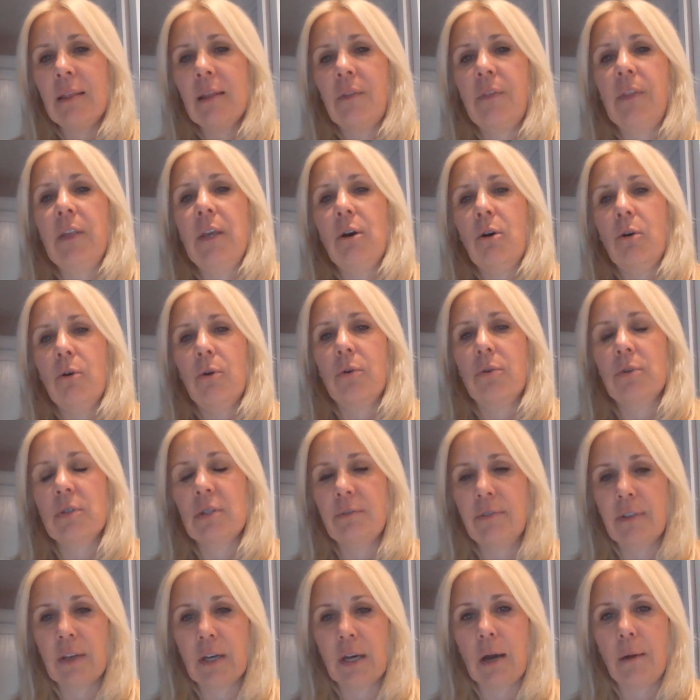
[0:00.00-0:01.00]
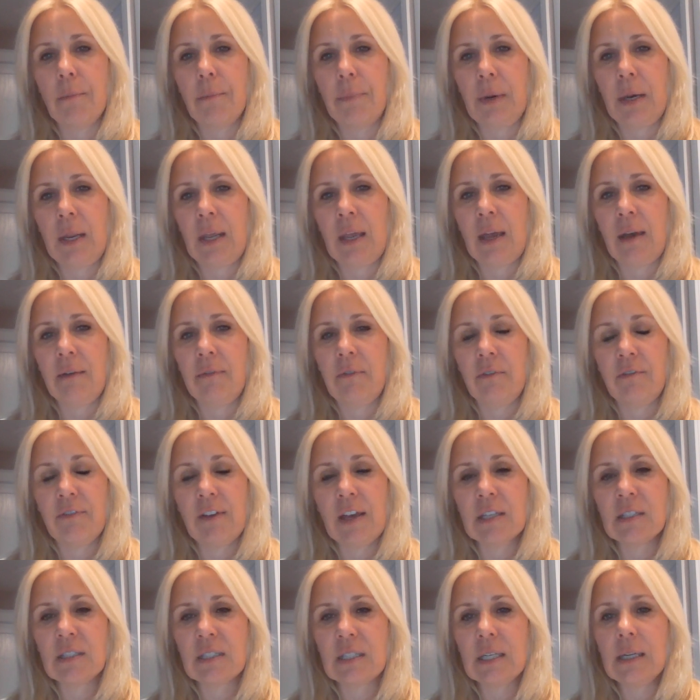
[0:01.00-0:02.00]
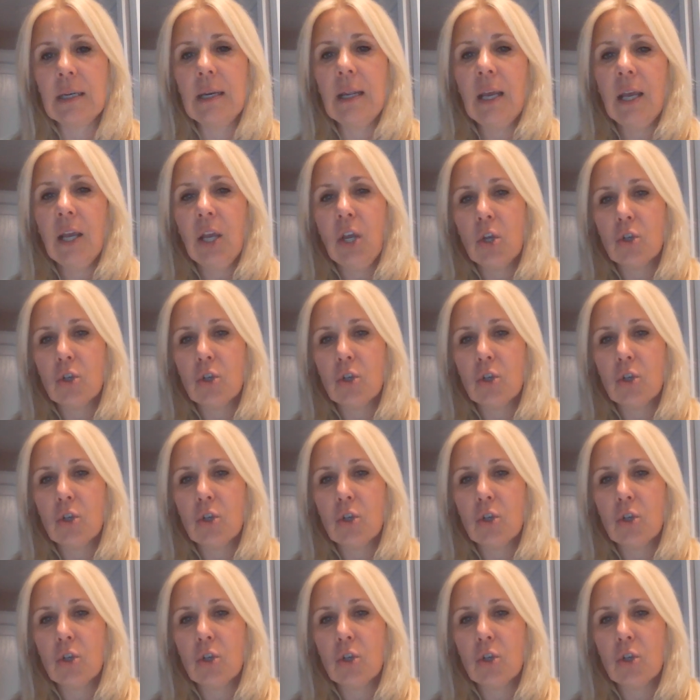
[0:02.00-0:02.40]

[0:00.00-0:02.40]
that the owners of the company have invested.